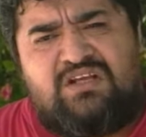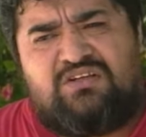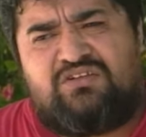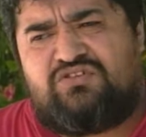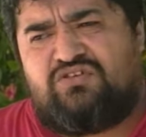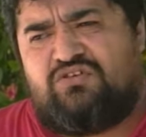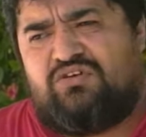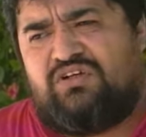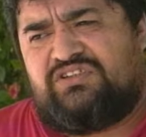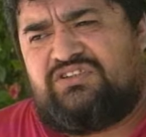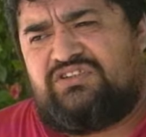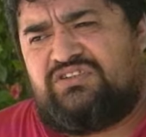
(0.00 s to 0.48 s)

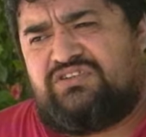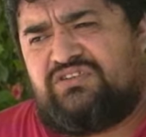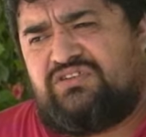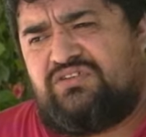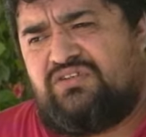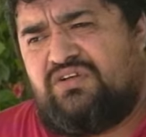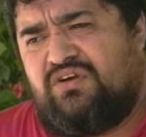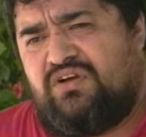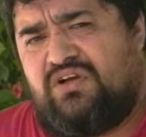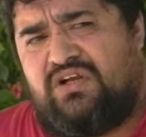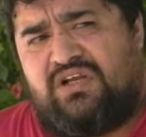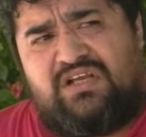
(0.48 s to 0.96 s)
towards
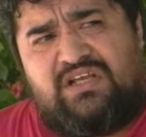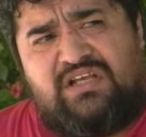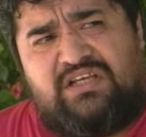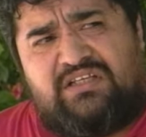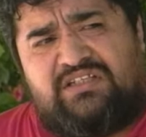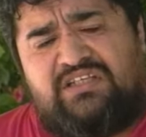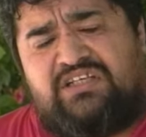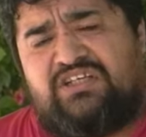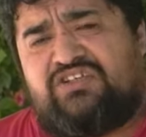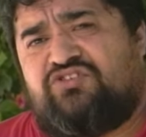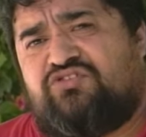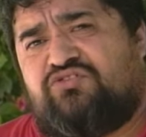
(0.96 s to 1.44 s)

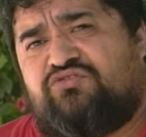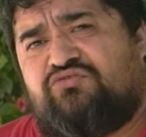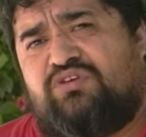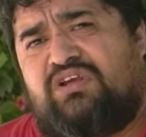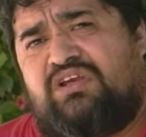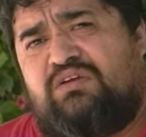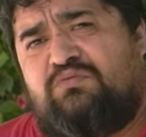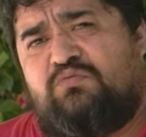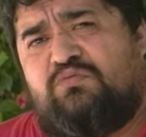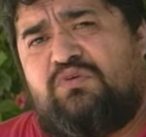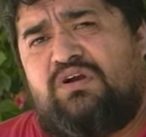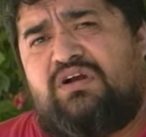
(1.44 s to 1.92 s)
the
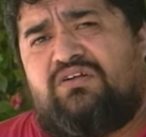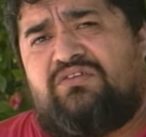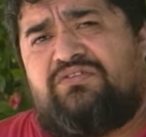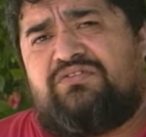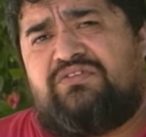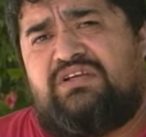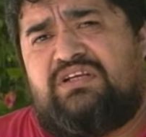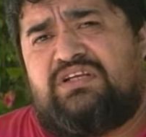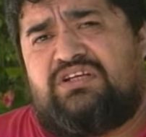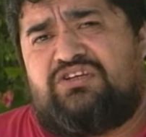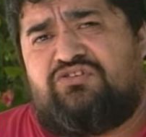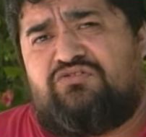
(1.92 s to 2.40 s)
extreme wealth
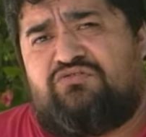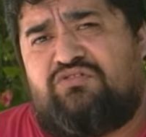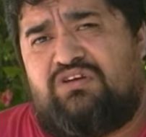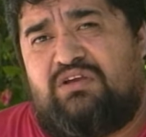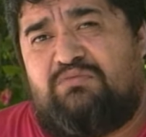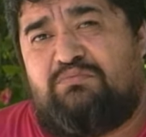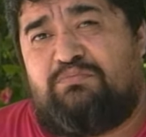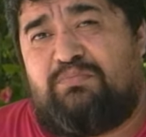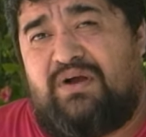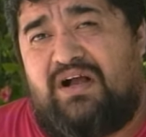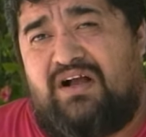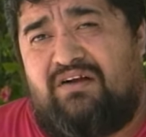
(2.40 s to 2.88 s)
and
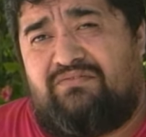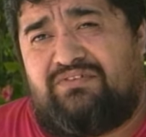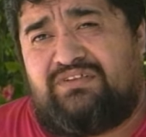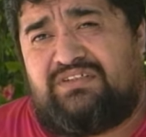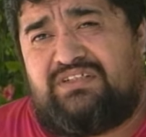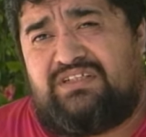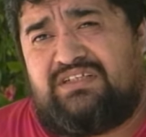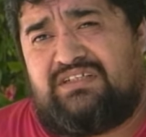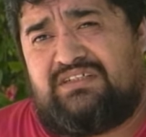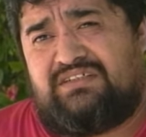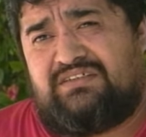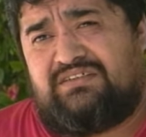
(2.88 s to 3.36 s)
extreme
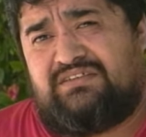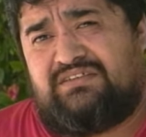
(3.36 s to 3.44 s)
poverty.